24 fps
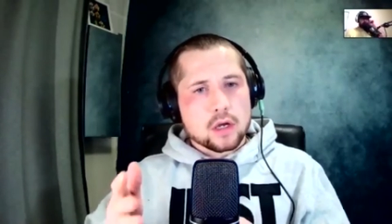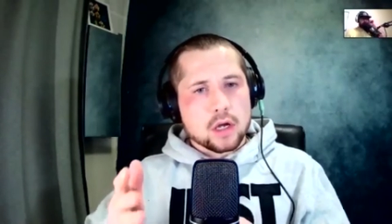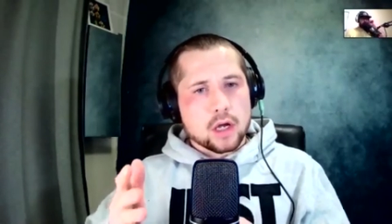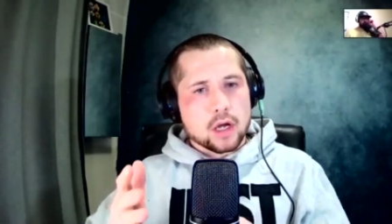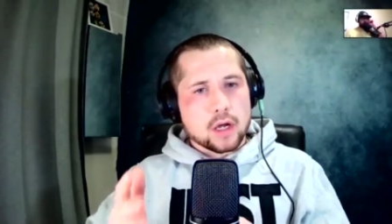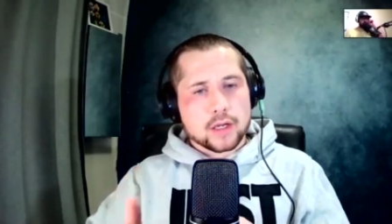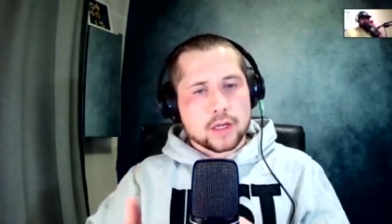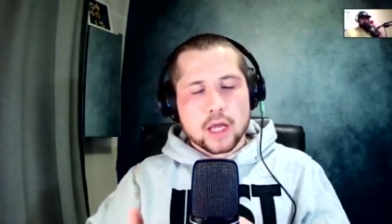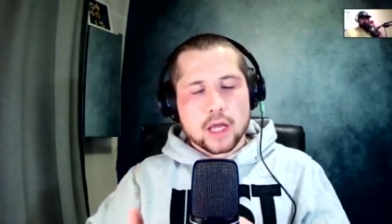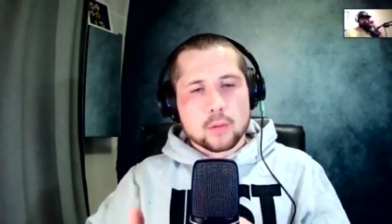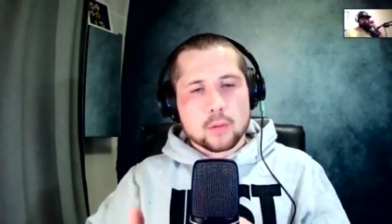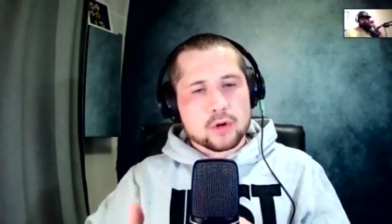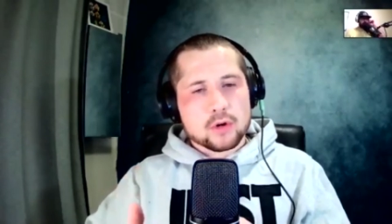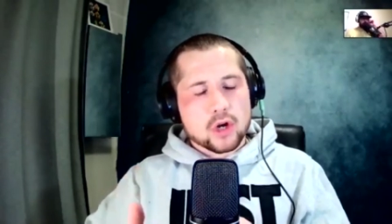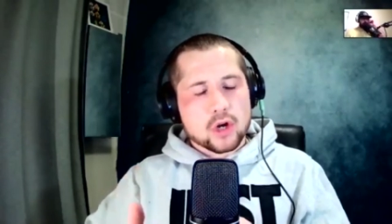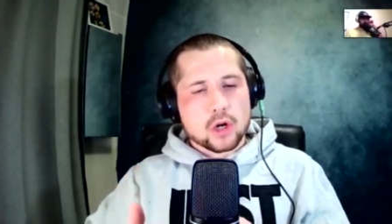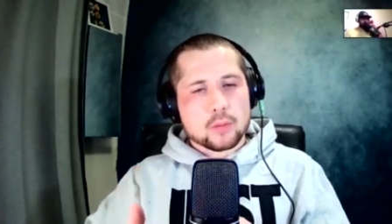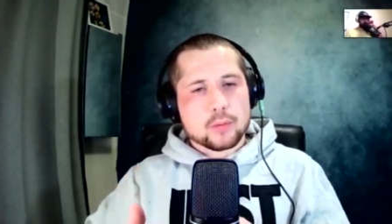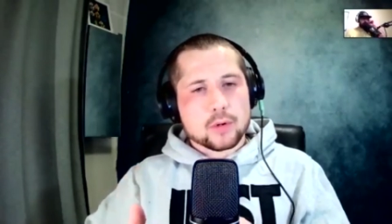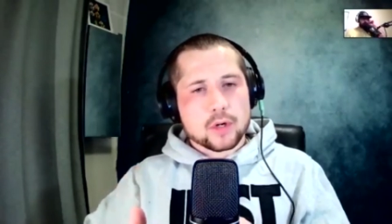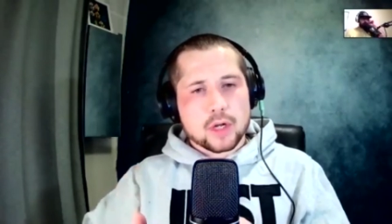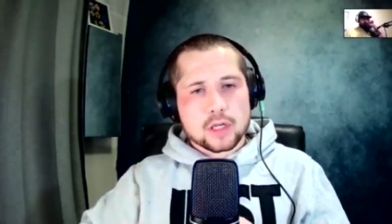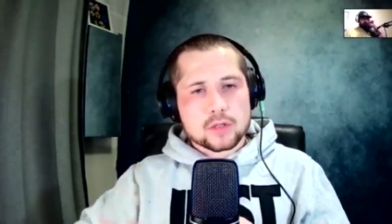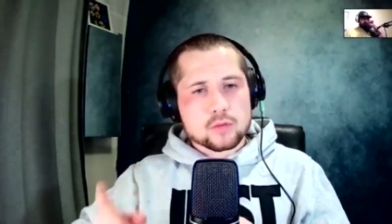Again, we talk
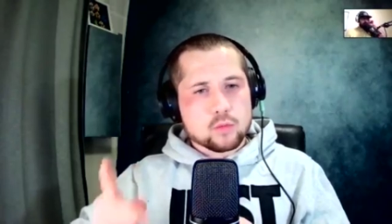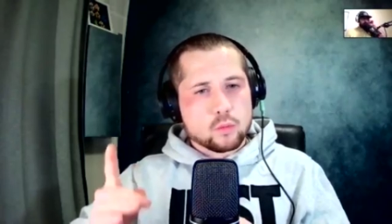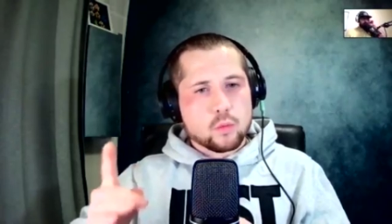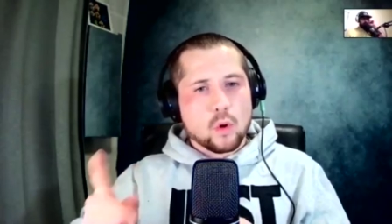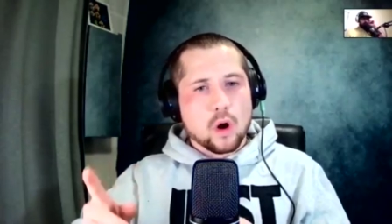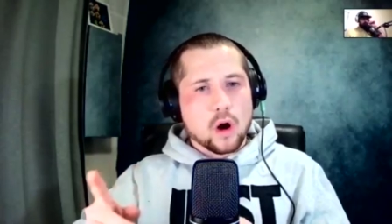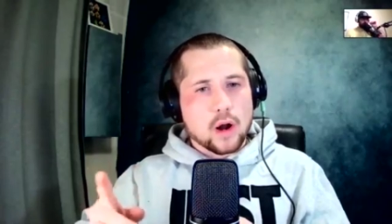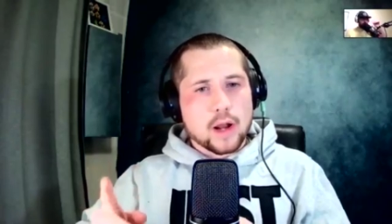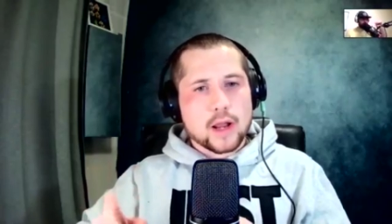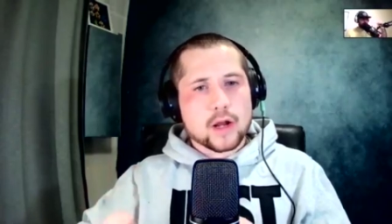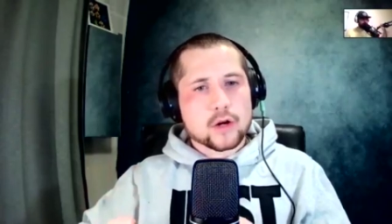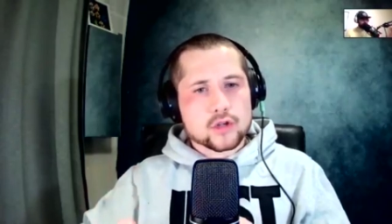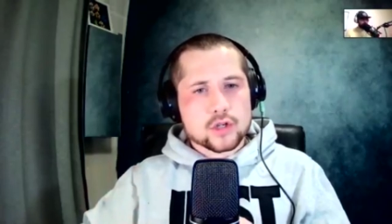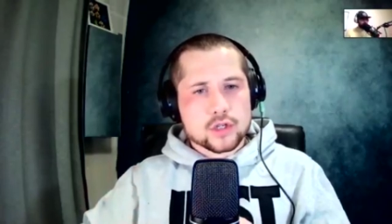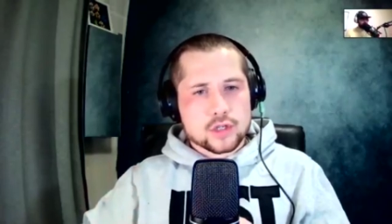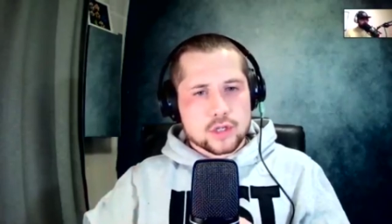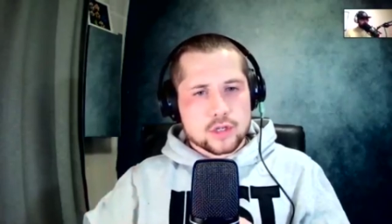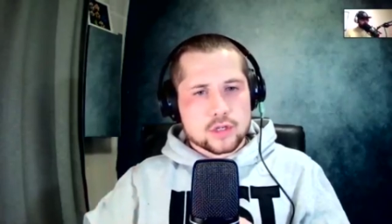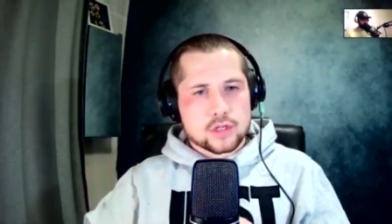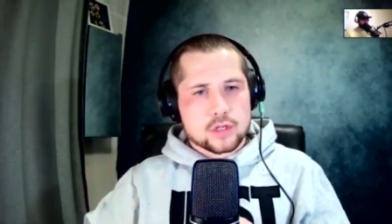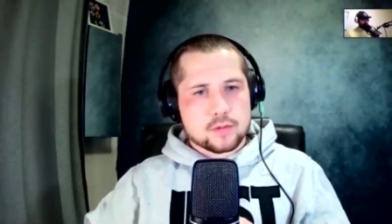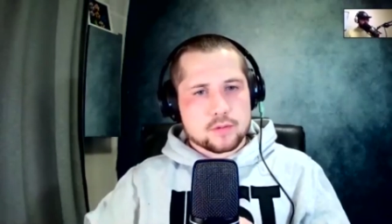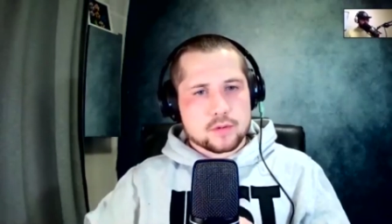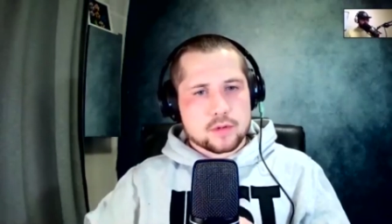about that's one energy
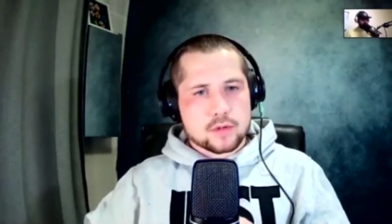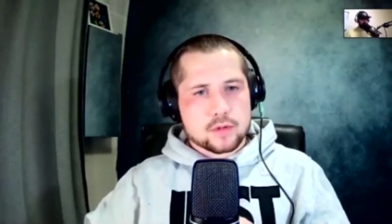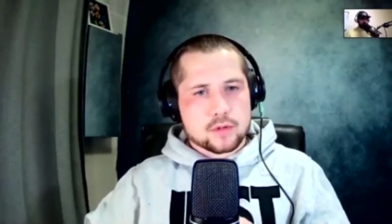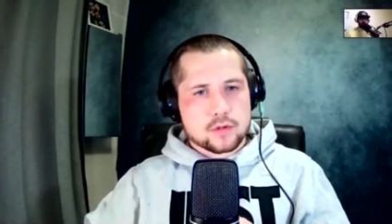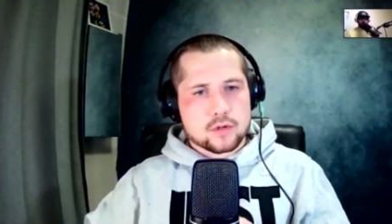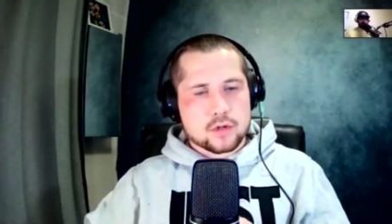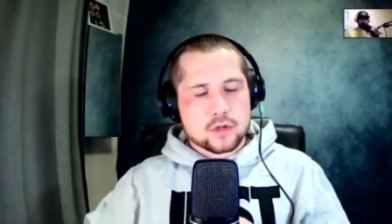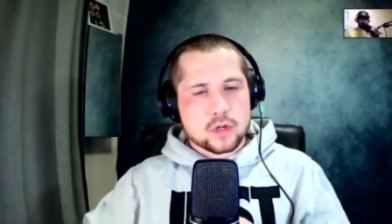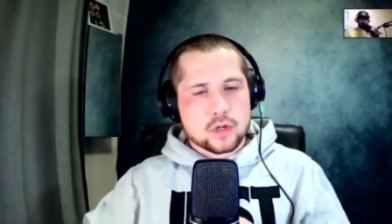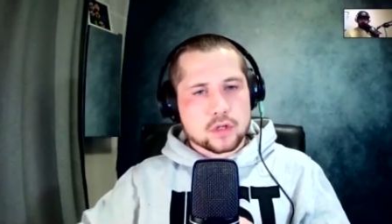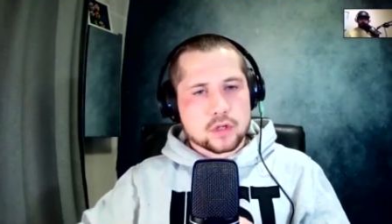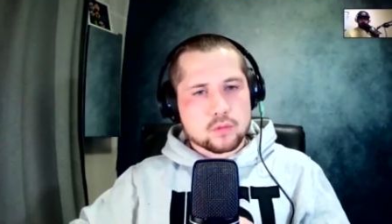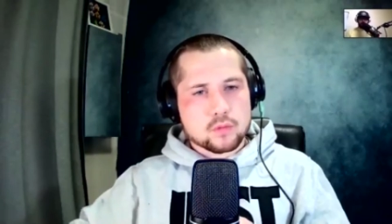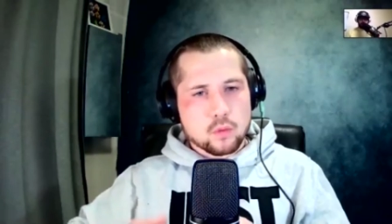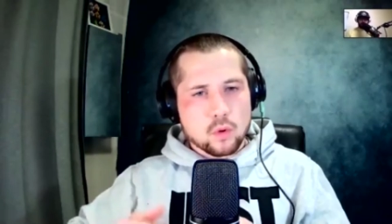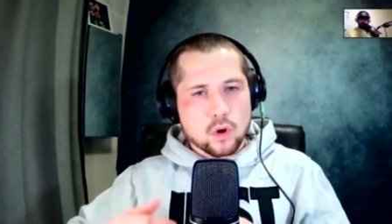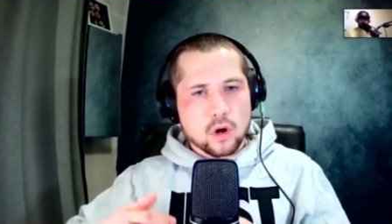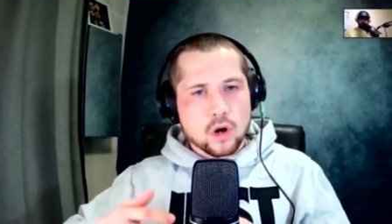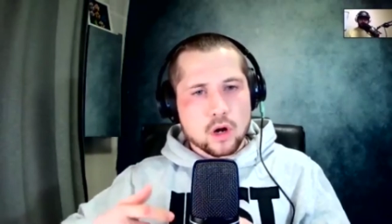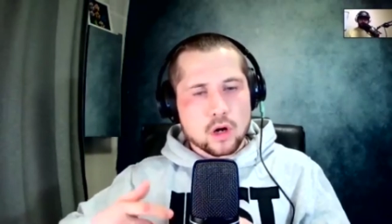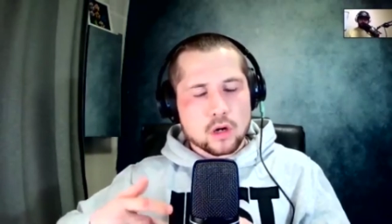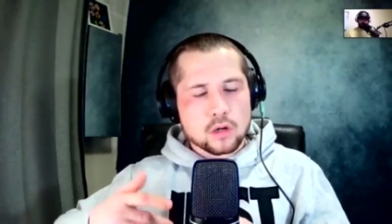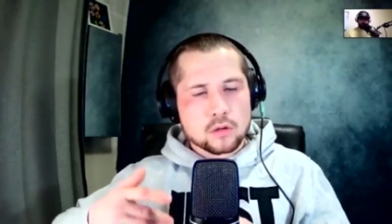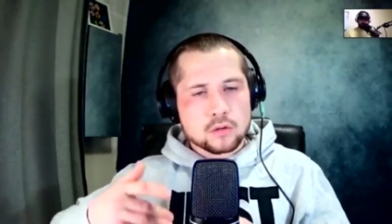system as such. That's
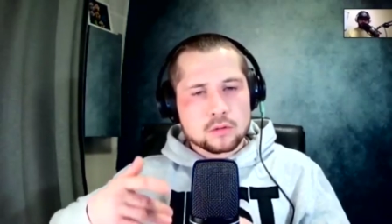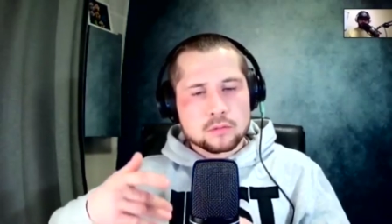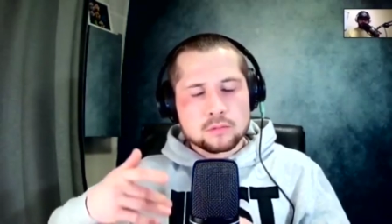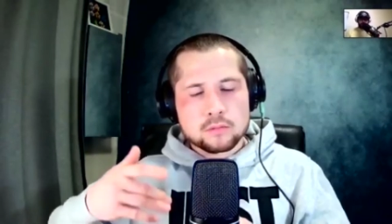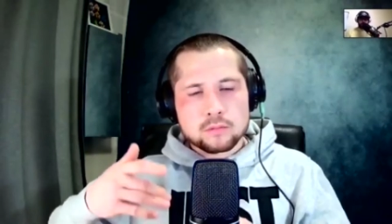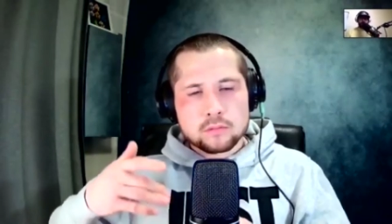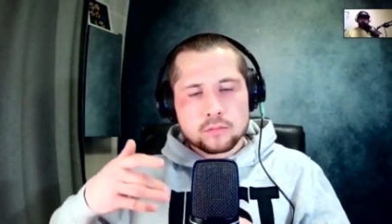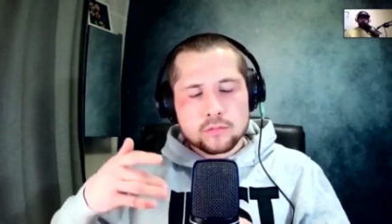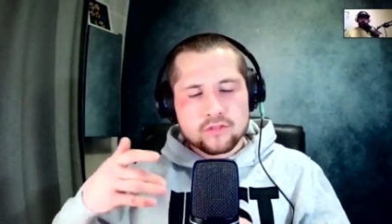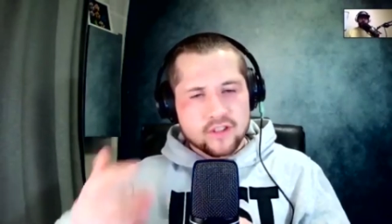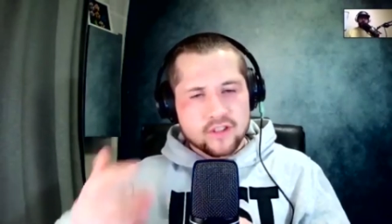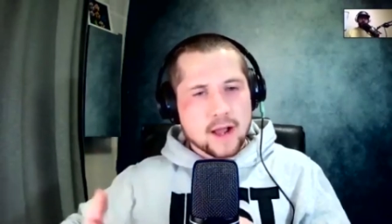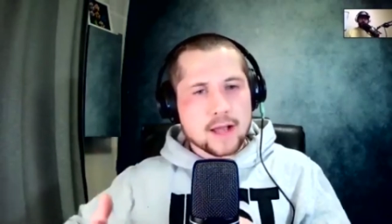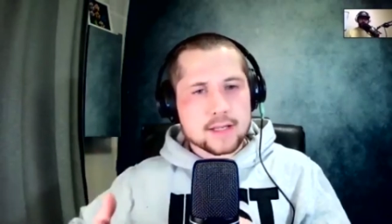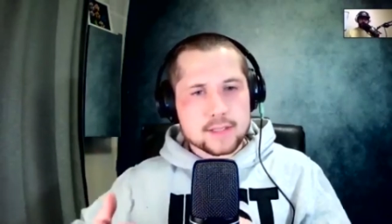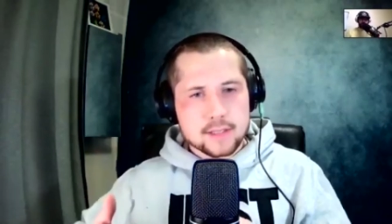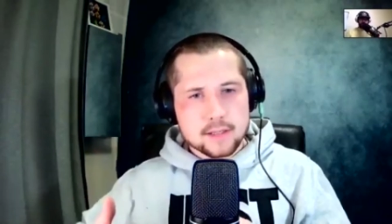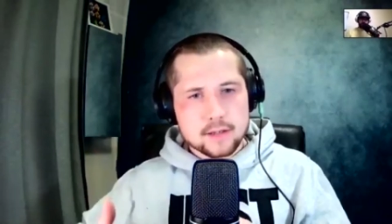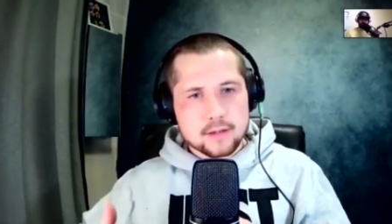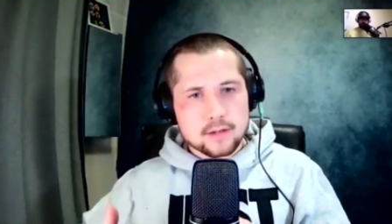one facet